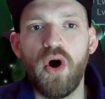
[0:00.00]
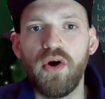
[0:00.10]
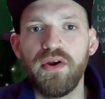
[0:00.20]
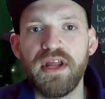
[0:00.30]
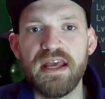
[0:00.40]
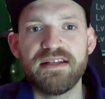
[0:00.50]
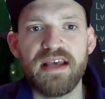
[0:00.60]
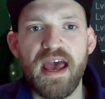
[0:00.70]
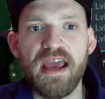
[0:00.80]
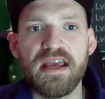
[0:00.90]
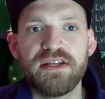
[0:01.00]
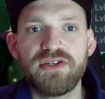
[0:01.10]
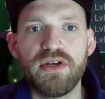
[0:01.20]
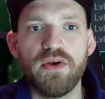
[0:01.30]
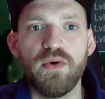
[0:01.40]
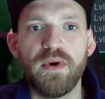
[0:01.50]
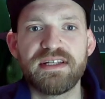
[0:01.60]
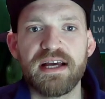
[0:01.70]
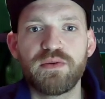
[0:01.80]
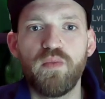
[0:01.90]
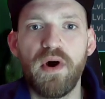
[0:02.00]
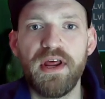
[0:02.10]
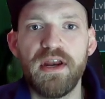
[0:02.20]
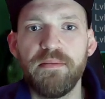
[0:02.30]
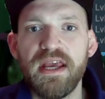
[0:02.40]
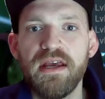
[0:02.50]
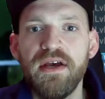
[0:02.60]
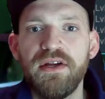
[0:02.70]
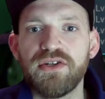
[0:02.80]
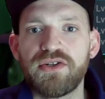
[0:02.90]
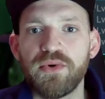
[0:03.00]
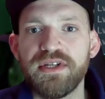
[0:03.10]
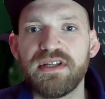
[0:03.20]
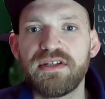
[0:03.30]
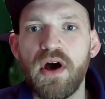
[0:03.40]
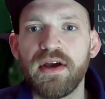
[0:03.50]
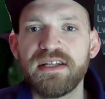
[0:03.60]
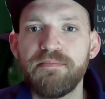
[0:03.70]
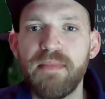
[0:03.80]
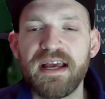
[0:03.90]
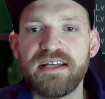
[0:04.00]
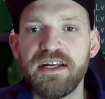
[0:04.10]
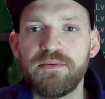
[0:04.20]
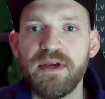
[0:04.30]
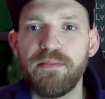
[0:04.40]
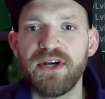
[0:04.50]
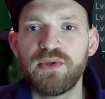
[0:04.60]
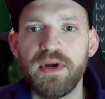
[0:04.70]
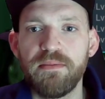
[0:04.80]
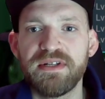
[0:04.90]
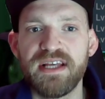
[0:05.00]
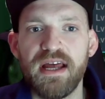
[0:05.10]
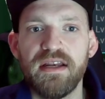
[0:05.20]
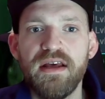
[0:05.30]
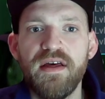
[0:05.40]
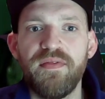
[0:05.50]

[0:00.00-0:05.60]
On his A2, attacks one enemy, destroys the target's max HP by 20%,